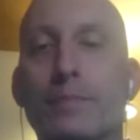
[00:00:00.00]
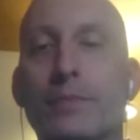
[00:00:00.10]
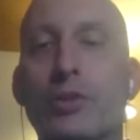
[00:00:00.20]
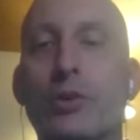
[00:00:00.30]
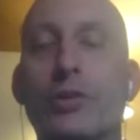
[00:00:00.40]

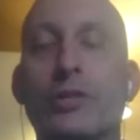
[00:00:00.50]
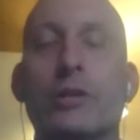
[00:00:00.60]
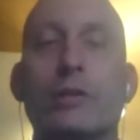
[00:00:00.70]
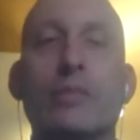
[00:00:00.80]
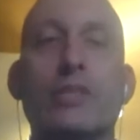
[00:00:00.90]
So it's
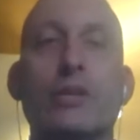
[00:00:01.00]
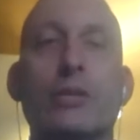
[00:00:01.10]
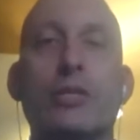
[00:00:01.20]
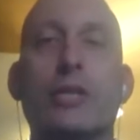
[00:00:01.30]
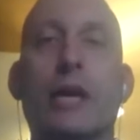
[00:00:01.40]
a
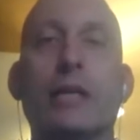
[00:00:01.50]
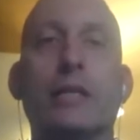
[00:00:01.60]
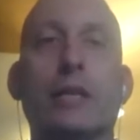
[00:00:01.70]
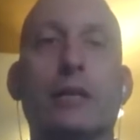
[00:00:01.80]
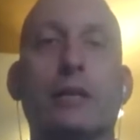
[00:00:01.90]

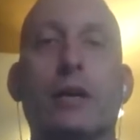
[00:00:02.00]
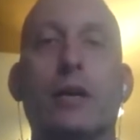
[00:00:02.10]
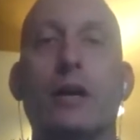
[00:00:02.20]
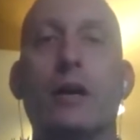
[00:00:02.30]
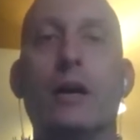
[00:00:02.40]
misunderstanding,
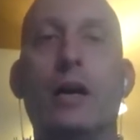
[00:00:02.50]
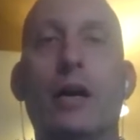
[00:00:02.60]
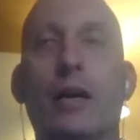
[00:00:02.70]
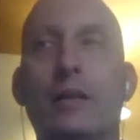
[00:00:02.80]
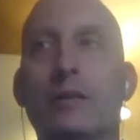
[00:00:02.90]

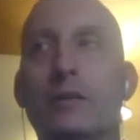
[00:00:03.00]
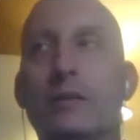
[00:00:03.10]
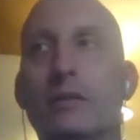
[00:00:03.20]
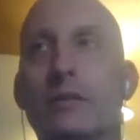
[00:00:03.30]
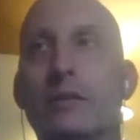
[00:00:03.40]
and
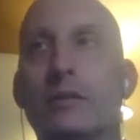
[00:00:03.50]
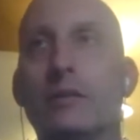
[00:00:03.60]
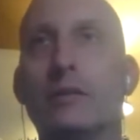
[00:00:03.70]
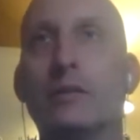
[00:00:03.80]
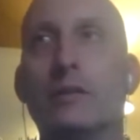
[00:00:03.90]

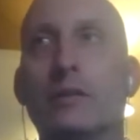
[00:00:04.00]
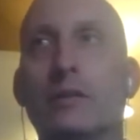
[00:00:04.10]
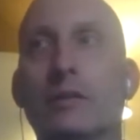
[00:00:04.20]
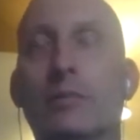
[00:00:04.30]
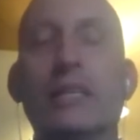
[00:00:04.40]

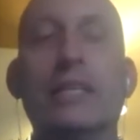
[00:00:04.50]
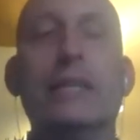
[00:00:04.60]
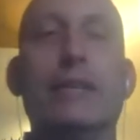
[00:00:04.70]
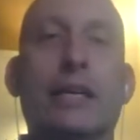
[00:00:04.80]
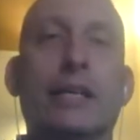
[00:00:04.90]

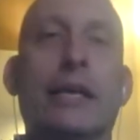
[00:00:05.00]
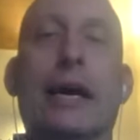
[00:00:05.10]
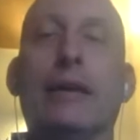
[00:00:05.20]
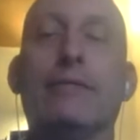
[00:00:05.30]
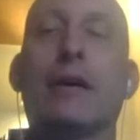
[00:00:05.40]
believing in
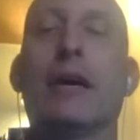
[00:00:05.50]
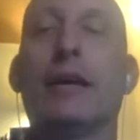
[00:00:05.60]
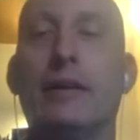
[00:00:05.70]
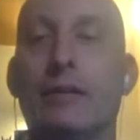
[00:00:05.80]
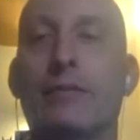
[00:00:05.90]
that if
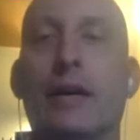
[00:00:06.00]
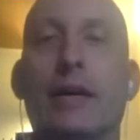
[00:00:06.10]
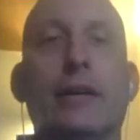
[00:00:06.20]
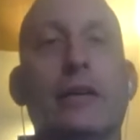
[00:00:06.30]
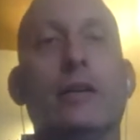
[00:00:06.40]
I
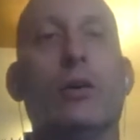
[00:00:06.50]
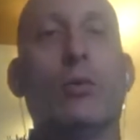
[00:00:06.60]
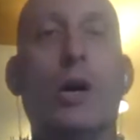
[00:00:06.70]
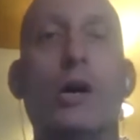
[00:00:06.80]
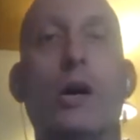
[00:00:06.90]

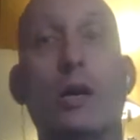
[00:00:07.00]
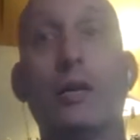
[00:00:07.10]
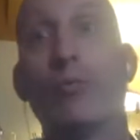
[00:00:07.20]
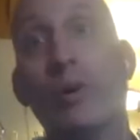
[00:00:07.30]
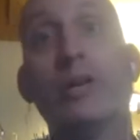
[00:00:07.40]
get rid